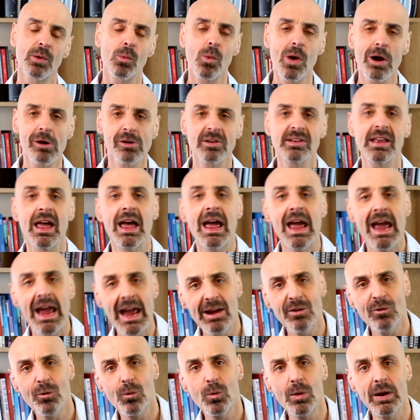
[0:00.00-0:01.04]
Whereas
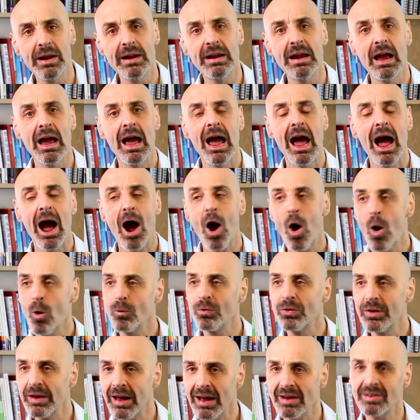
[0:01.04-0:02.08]
if we hold
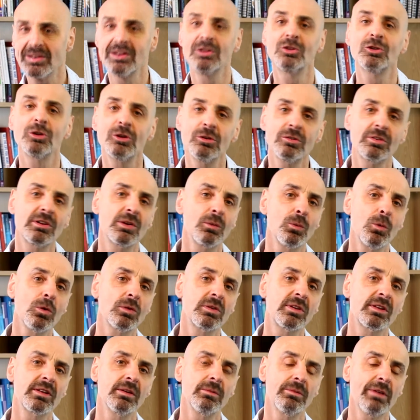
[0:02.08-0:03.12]
the attitude
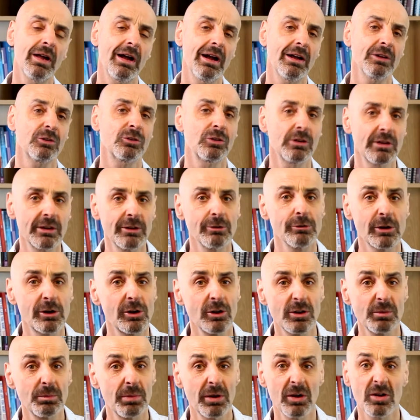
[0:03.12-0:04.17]
towards them that actually you're a
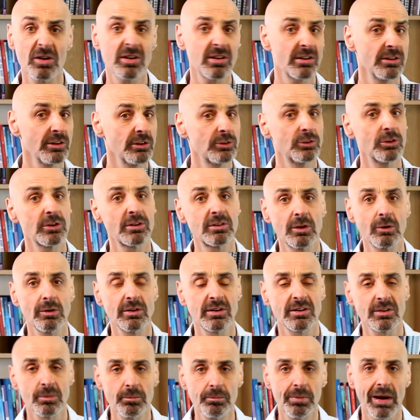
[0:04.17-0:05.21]
good person, you're just doing
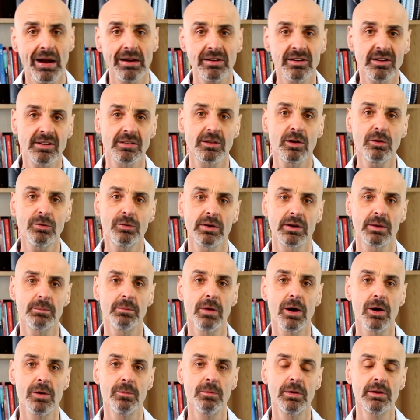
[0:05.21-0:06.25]
some bad stuff at the
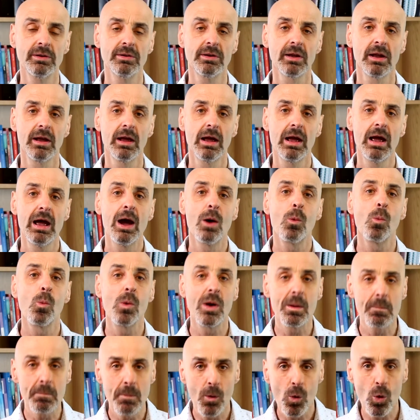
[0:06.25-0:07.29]
moment, we're
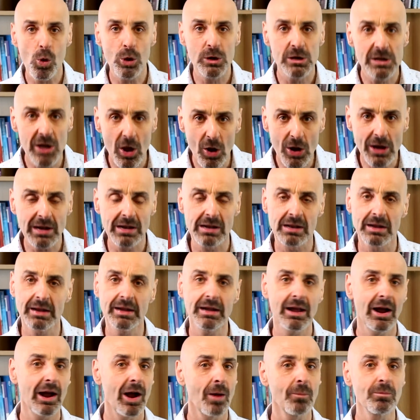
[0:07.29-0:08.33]
more
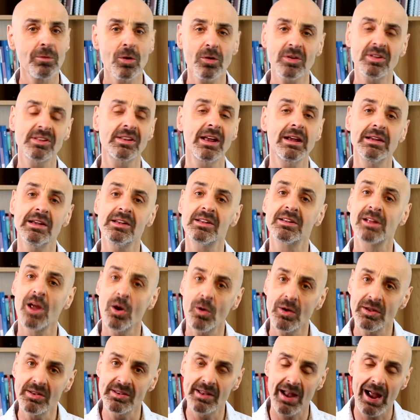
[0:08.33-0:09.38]
likely, I'm not saying it's
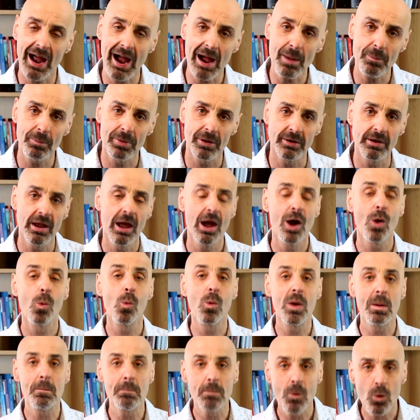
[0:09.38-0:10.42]
going to happen,
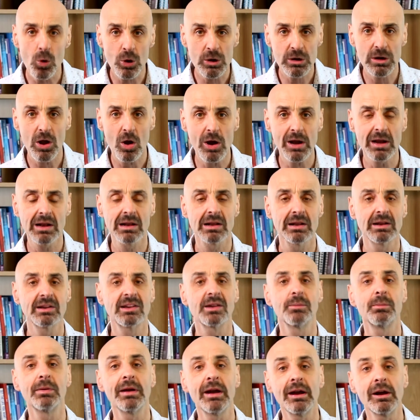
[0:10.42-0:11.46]
we're more likely to
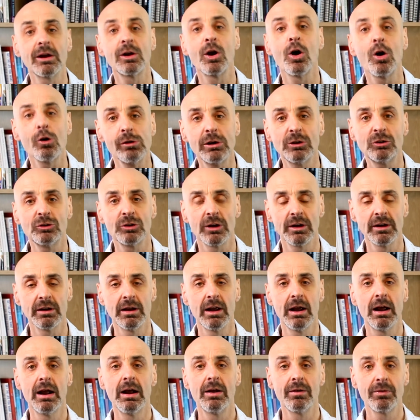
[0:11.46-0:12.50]
be encouraging
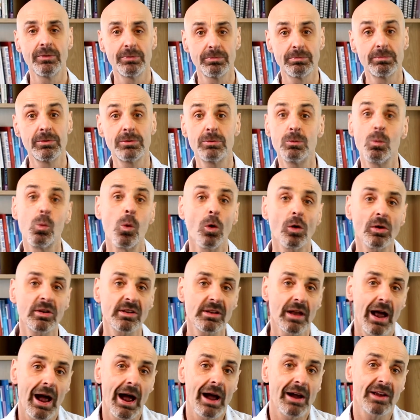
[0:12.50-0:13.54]
what's
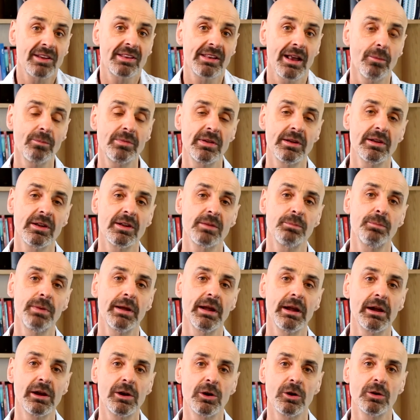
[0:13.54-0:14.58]
accepted as
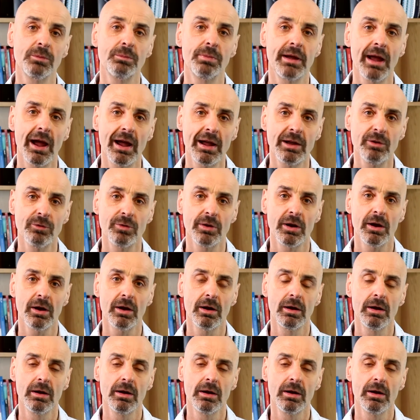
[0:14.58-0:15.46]
being good behaviour.